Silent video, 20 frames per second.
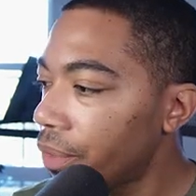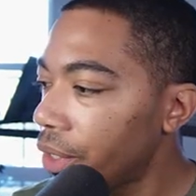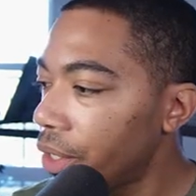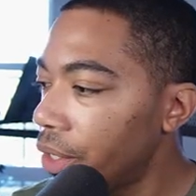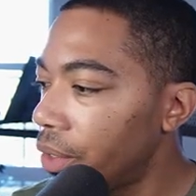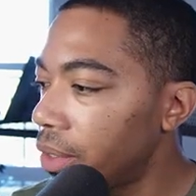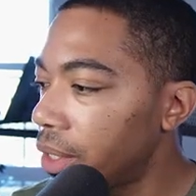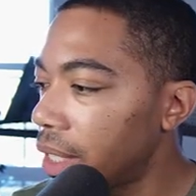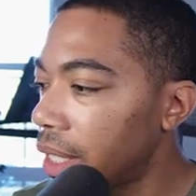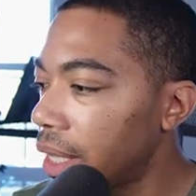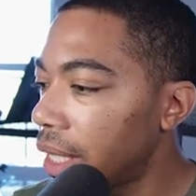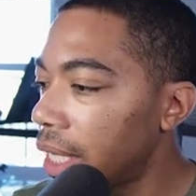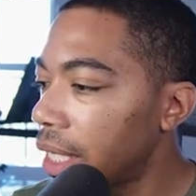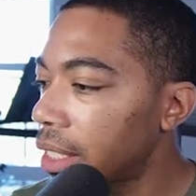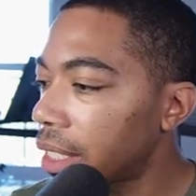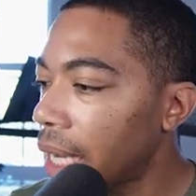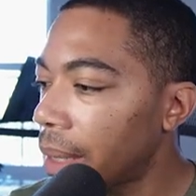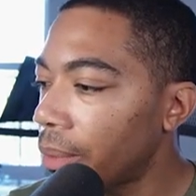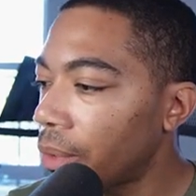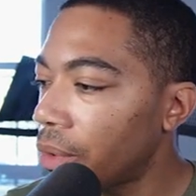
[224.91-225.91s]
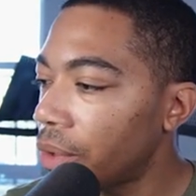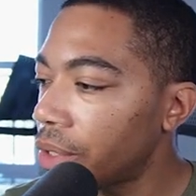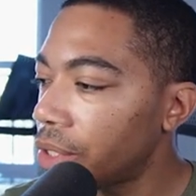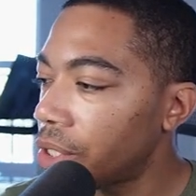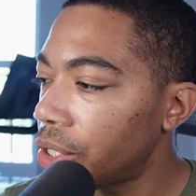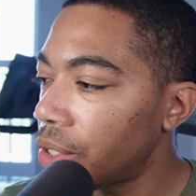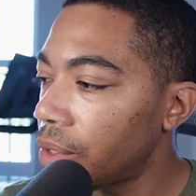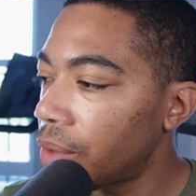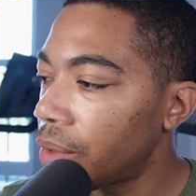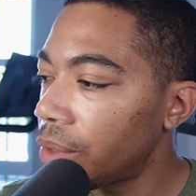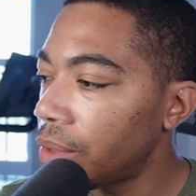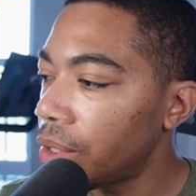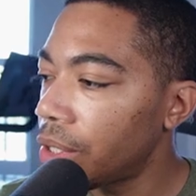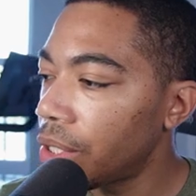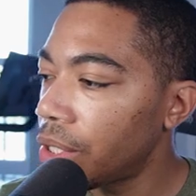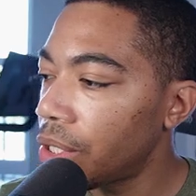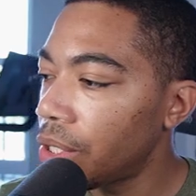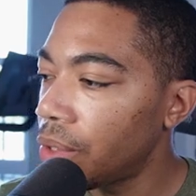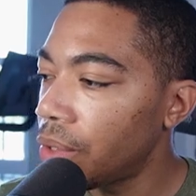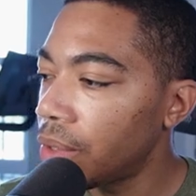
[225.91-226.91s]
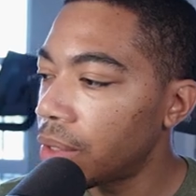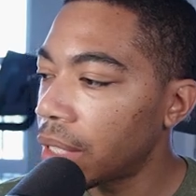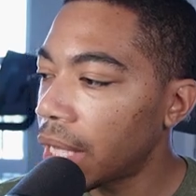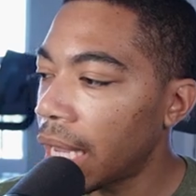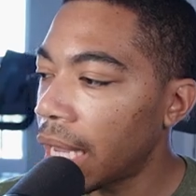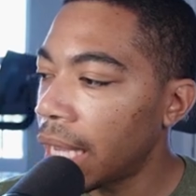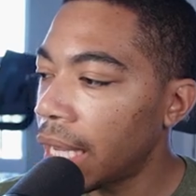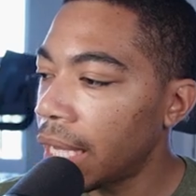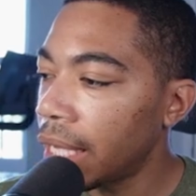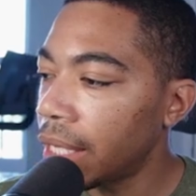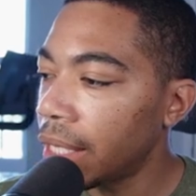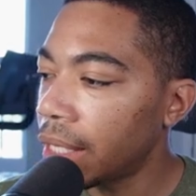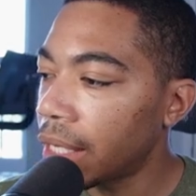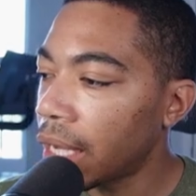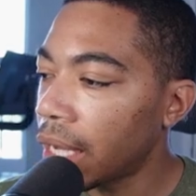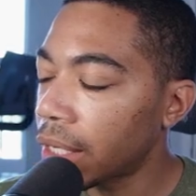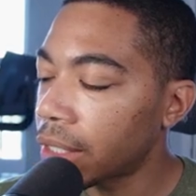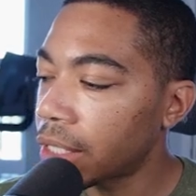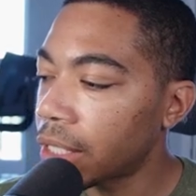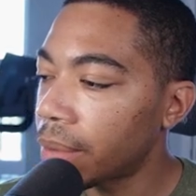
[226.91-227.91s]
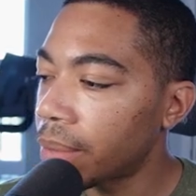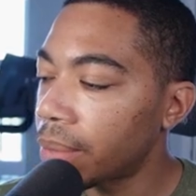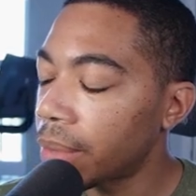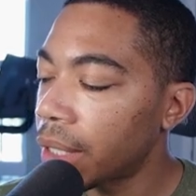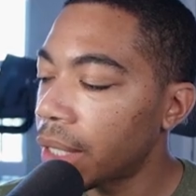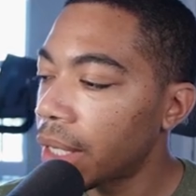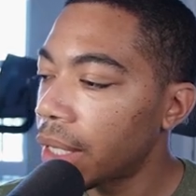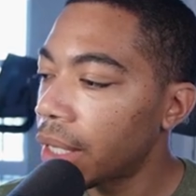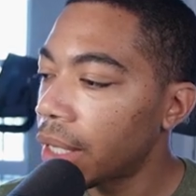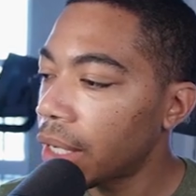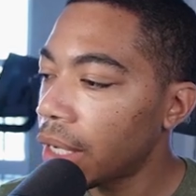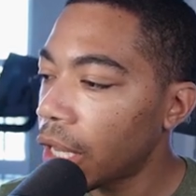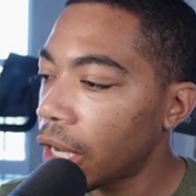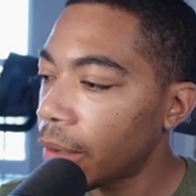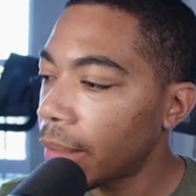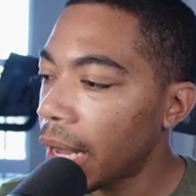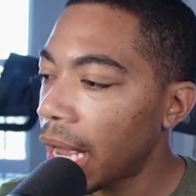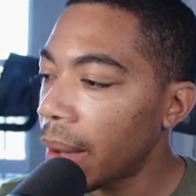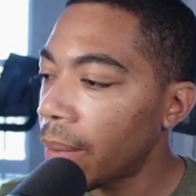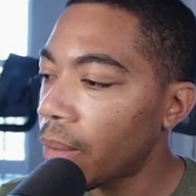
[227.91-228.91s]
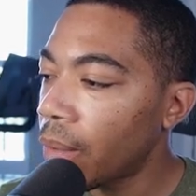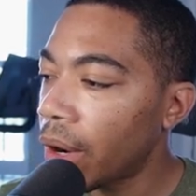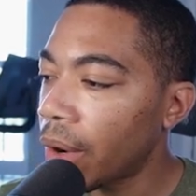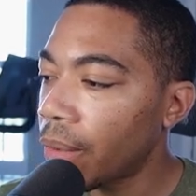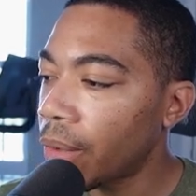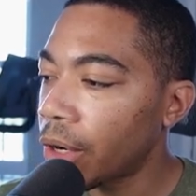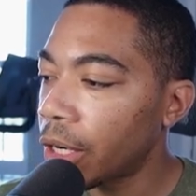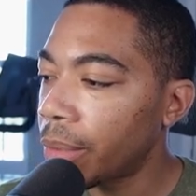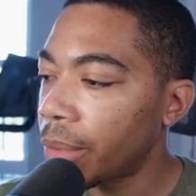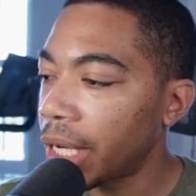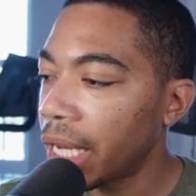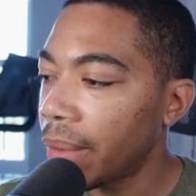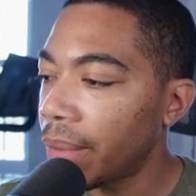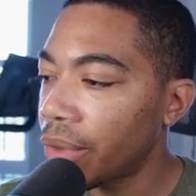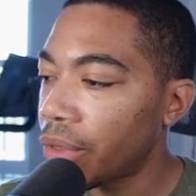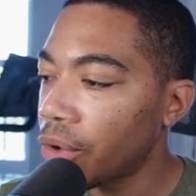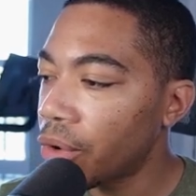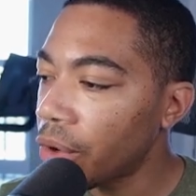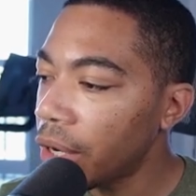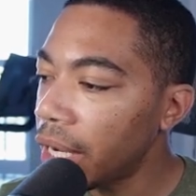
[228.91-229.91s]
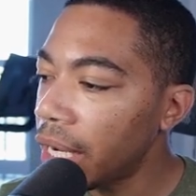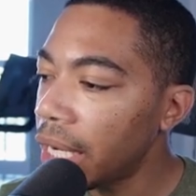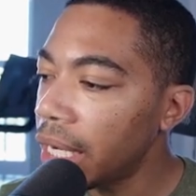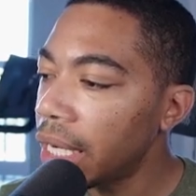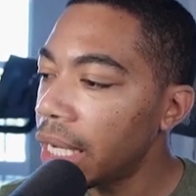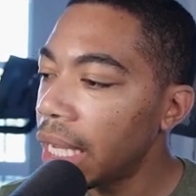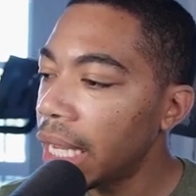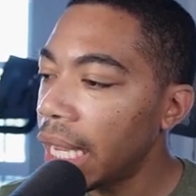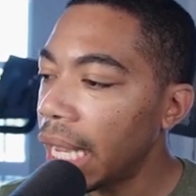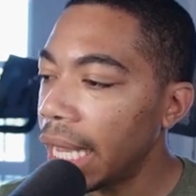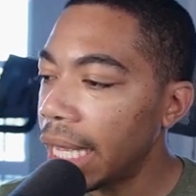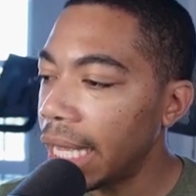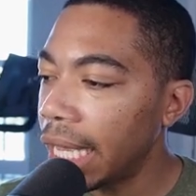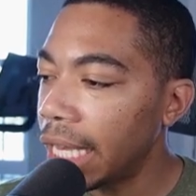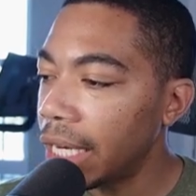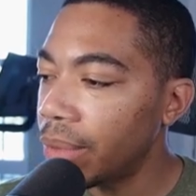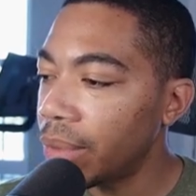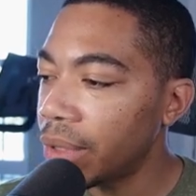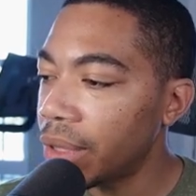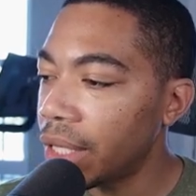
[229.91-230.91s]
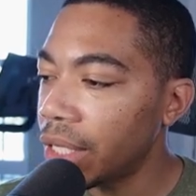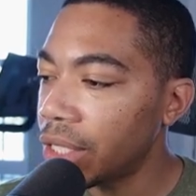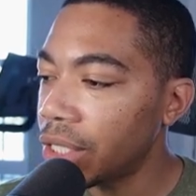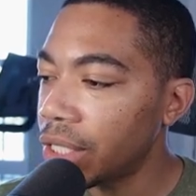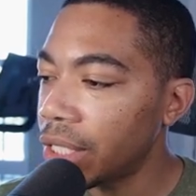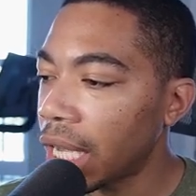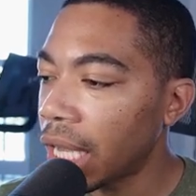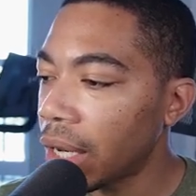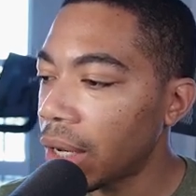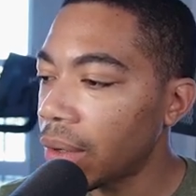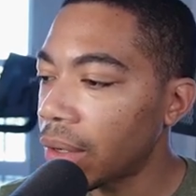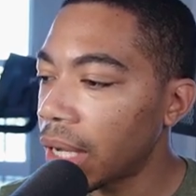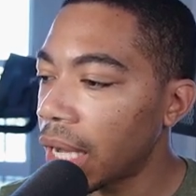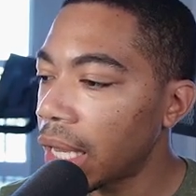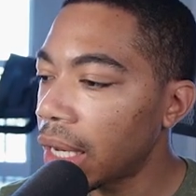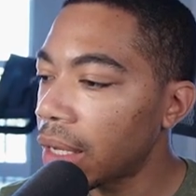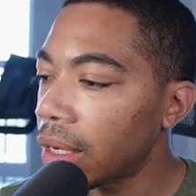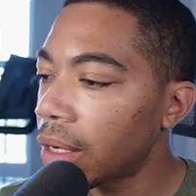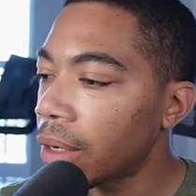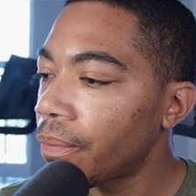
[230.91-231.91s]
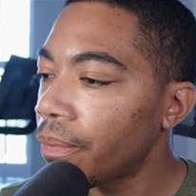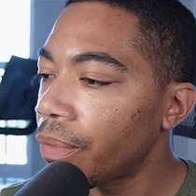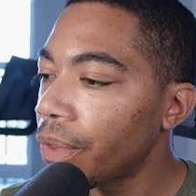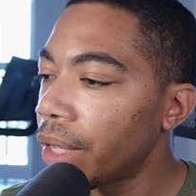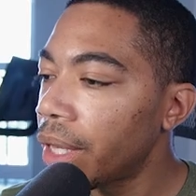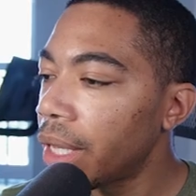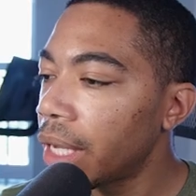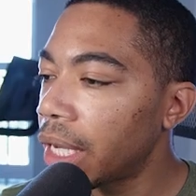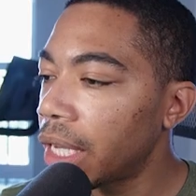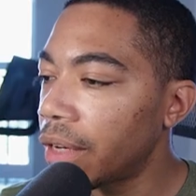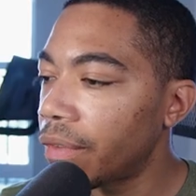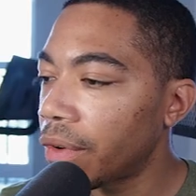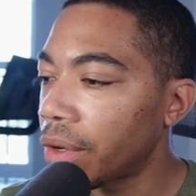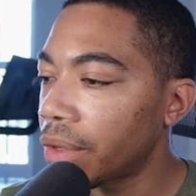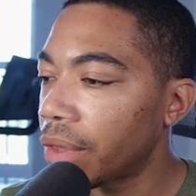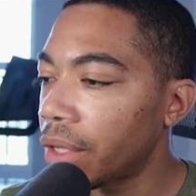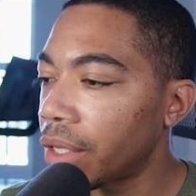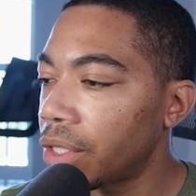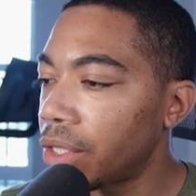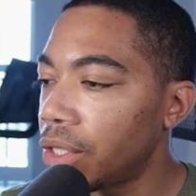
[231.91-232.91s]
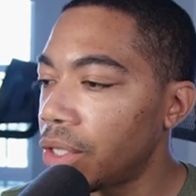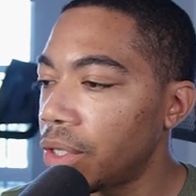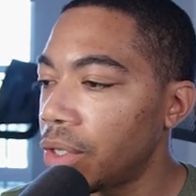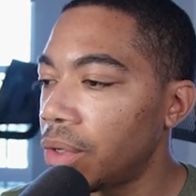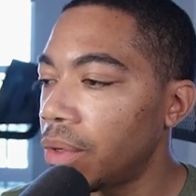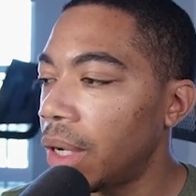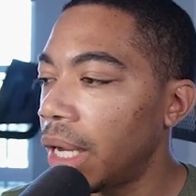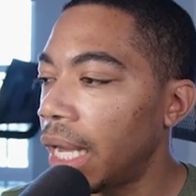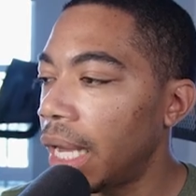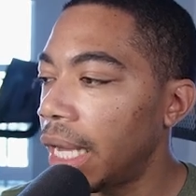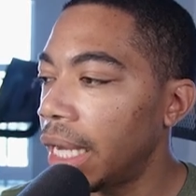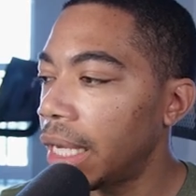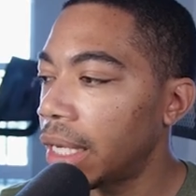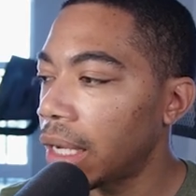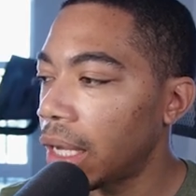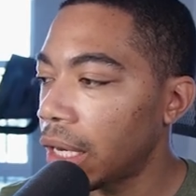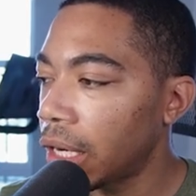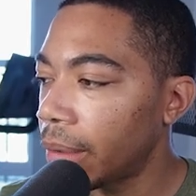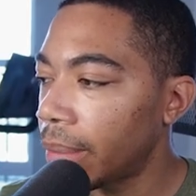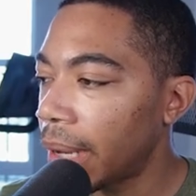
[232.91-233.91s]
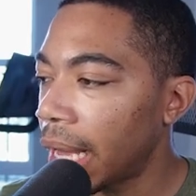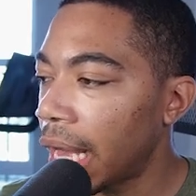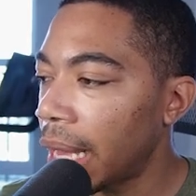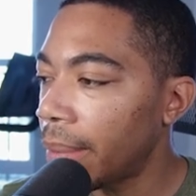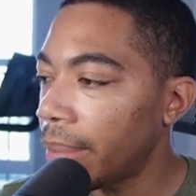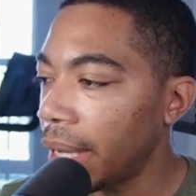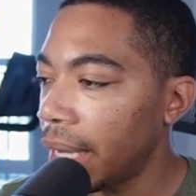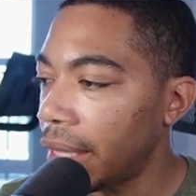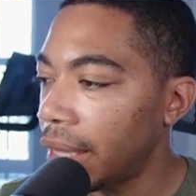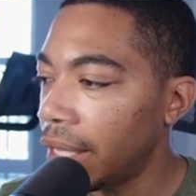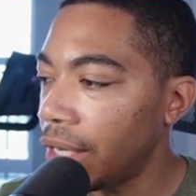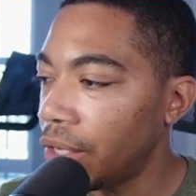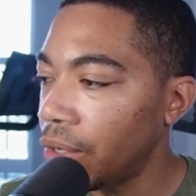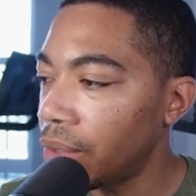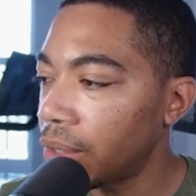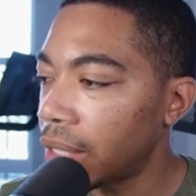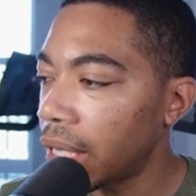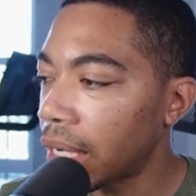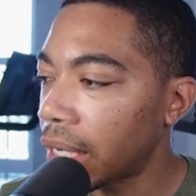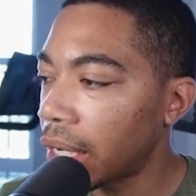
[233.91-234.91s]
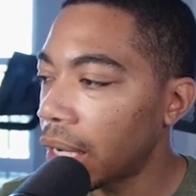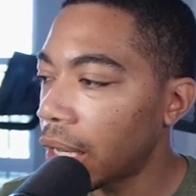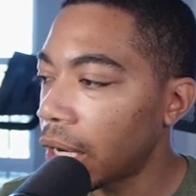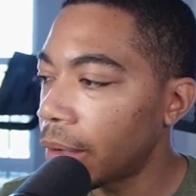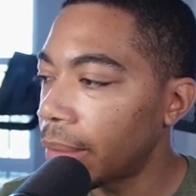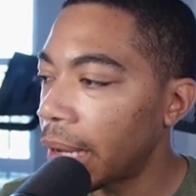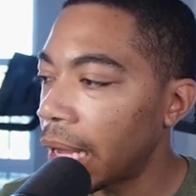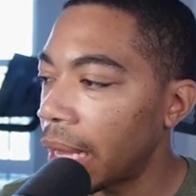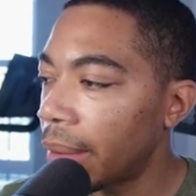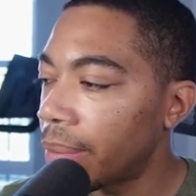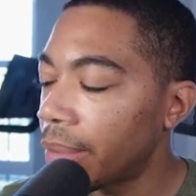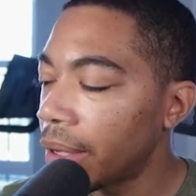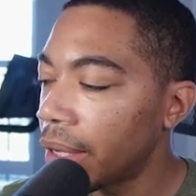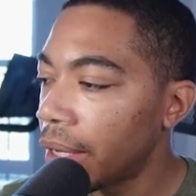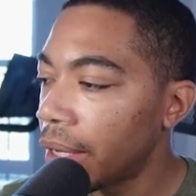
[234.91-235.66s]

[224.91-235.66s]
Using this, I'm going to use a custom color map where we're going to begin with green and end with this yellow color, convert that to a color map, and then use that color map